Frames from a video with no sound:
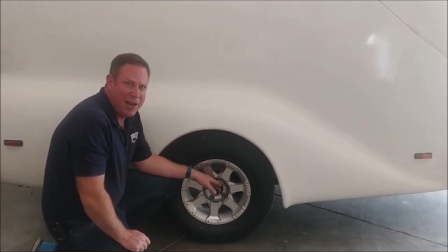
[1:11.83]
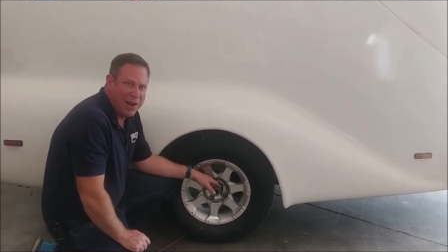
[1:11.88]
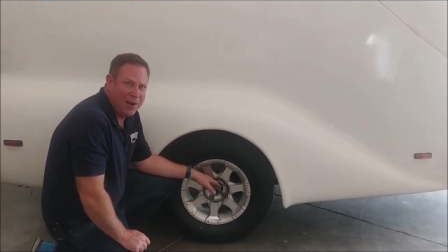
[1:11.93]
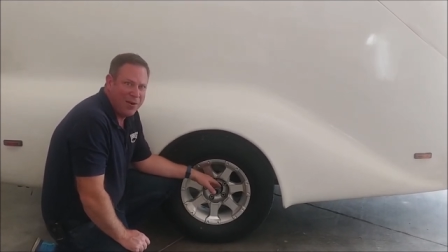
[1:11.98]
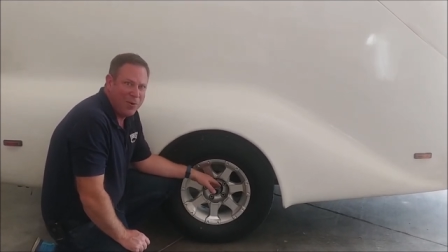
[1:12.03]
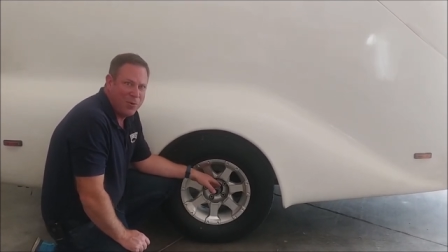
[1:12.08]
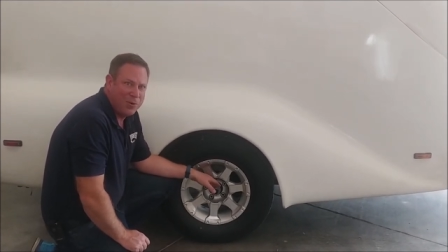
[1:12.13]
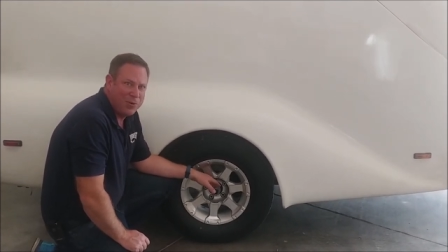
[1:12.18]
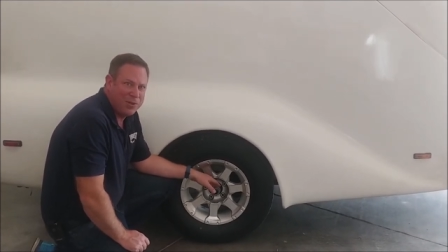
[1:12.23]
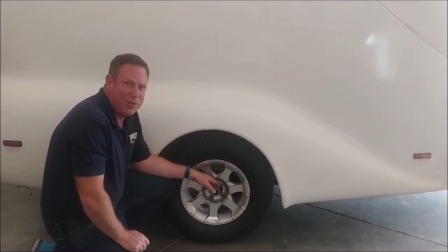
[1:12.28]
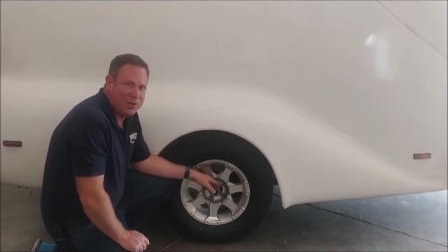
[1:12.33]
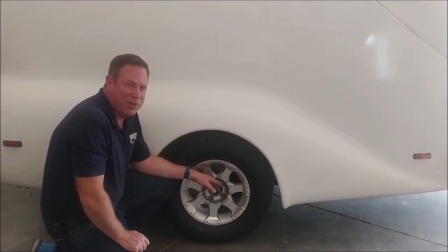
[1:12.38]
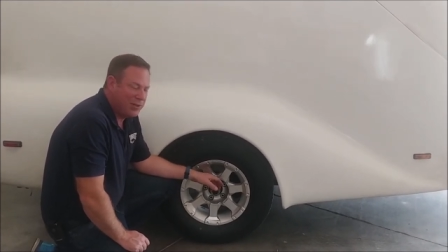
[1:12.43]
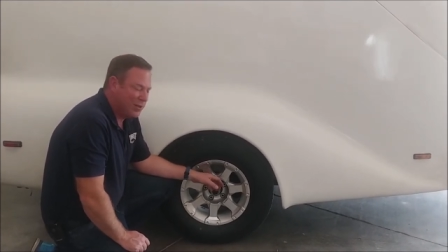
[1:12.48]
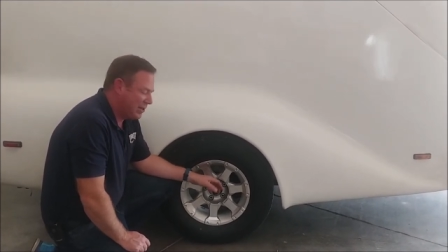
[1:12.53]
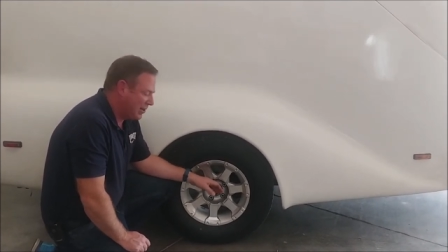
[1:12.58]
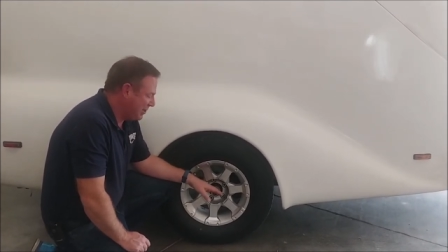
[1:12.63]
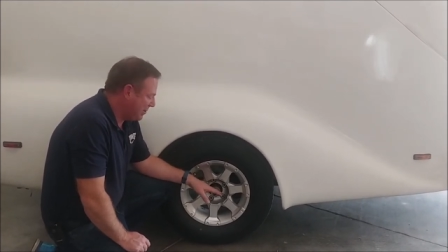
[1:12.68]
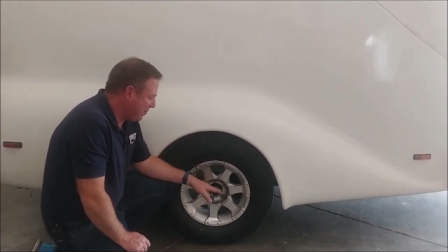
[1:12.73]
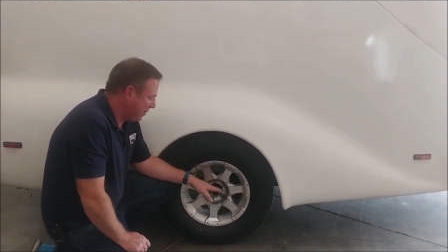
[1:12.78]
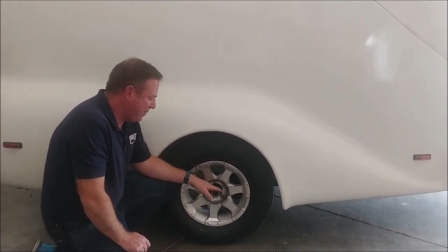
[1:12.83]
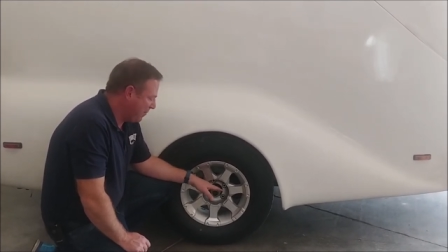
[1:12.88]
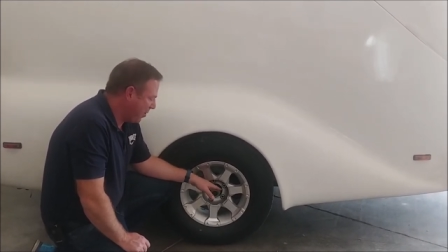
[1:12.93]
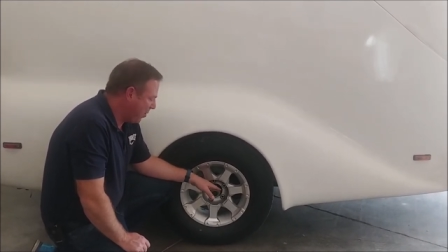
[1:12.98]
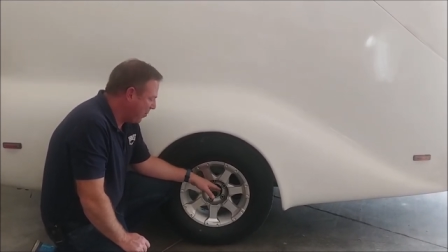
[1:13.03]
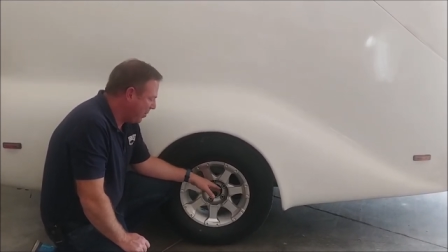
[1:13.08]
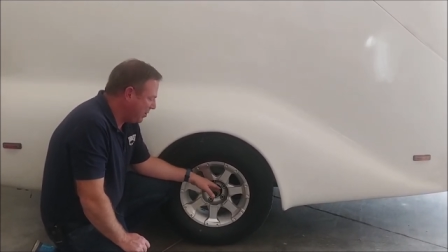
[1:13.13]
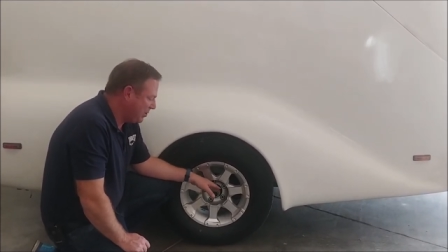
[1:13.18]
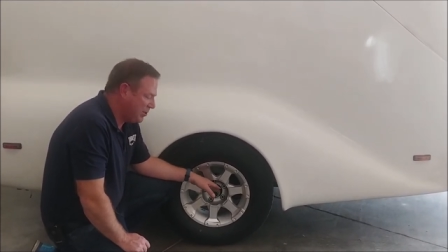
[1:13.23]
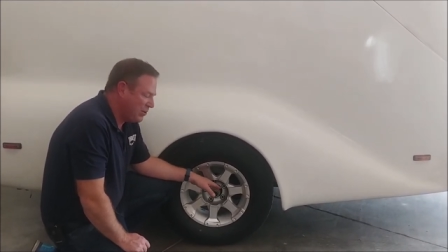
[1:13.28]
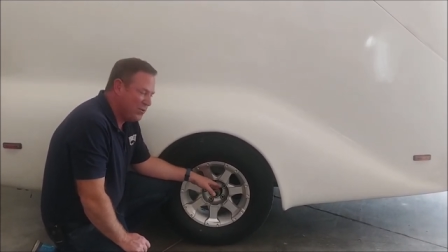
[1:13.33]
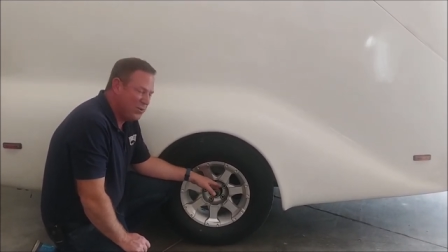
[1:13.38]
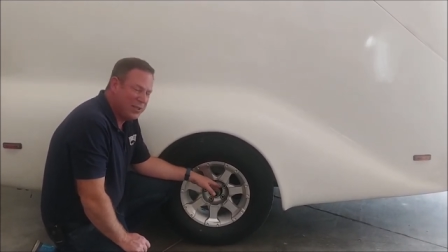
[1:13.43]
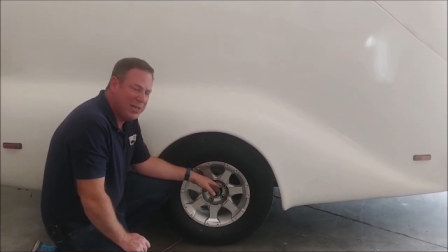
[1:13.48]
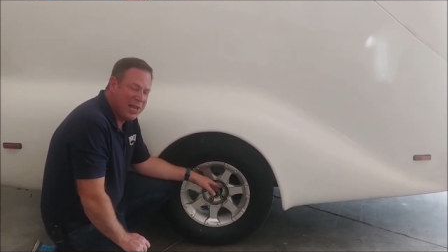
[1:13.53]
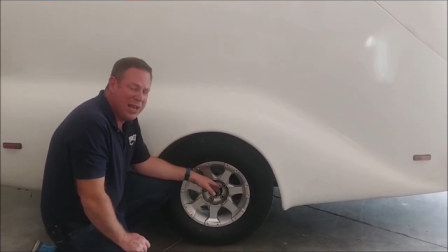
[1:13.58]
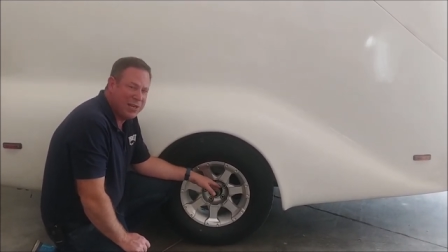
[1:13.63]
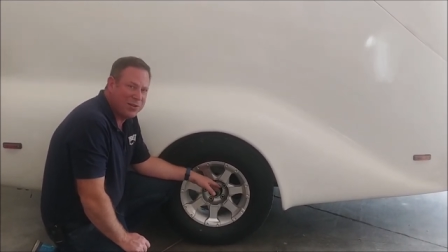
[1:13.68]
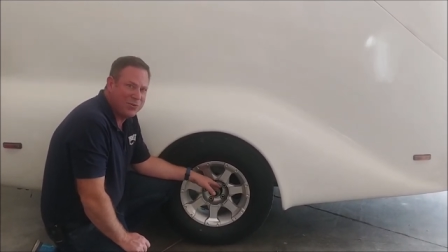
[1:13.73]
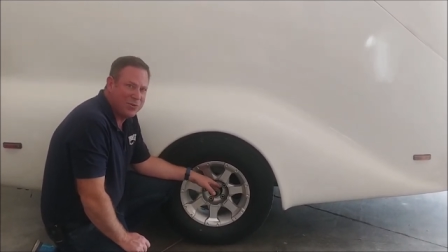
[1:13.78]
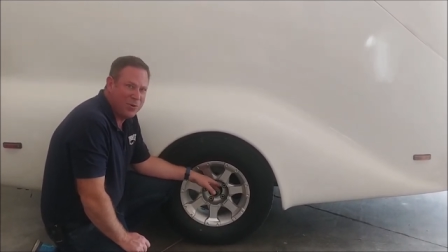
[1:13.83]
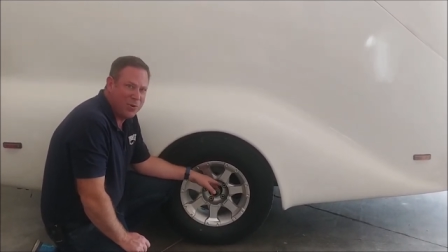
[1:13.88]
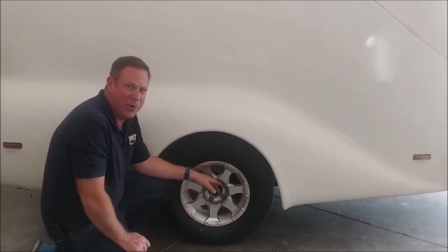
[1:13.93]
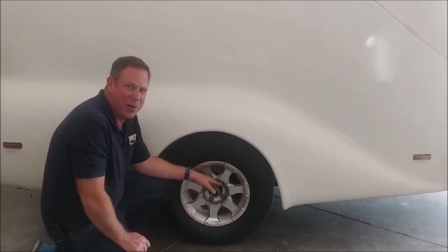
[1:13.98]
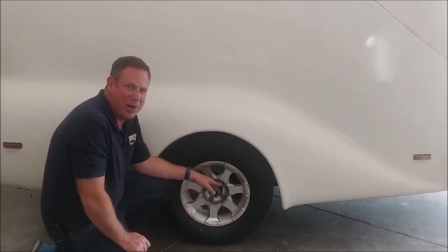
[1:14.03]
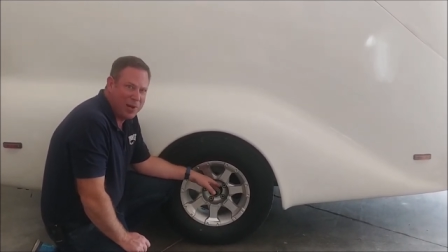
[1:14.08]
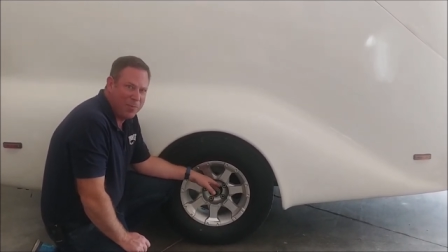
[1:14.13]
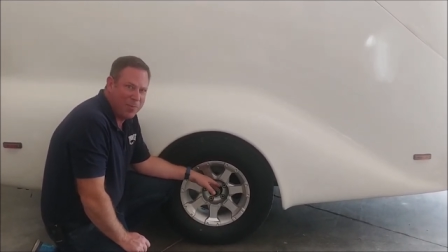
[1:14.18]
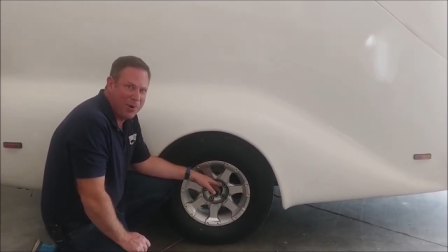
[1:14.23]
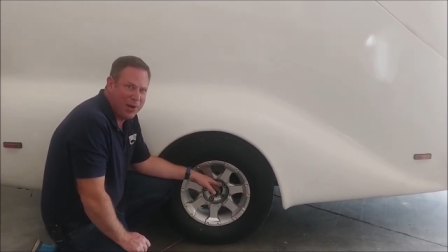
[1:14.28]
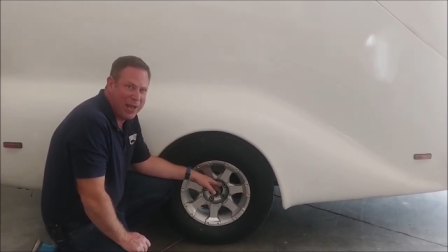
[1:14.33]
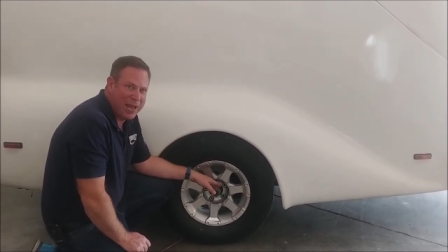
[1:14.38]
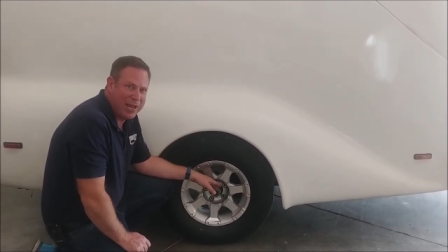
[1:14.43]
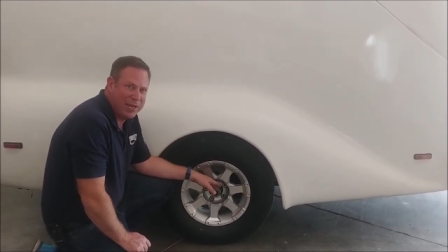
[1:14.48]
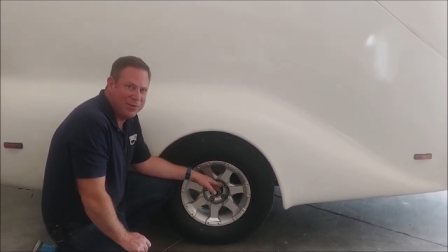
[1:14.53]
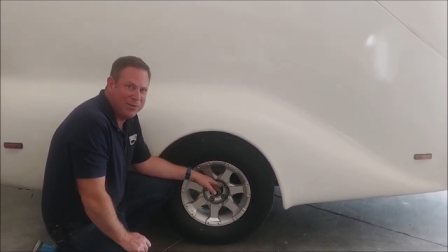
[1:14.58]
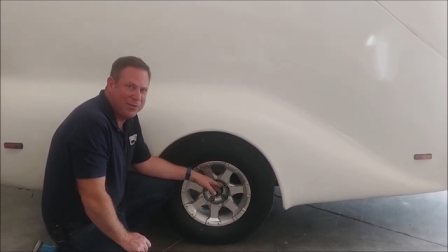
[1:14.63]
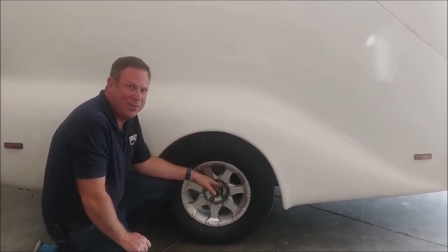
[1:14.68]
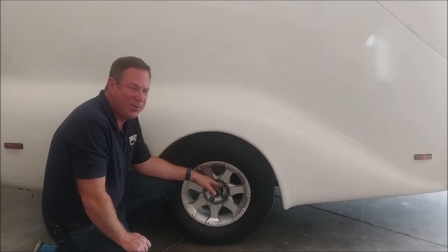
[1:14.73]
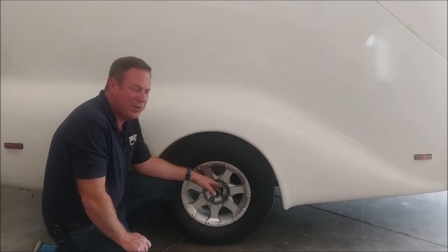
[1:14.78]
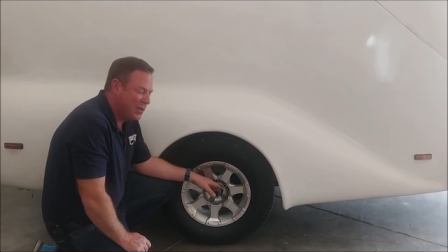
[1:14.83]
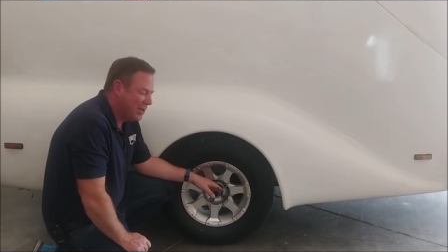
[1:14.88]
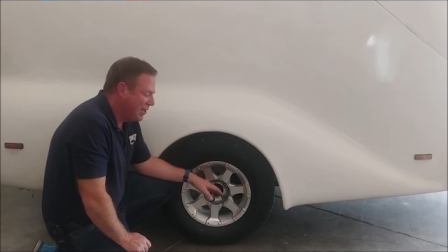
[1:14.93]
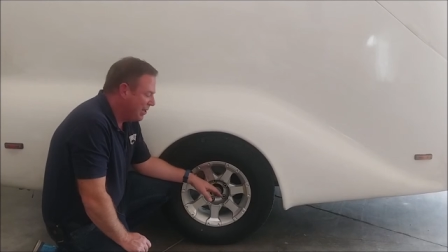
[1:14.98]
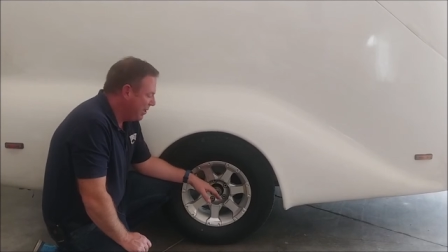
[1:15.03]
Iron Horses, as we've always used Dexter or Lippert axles.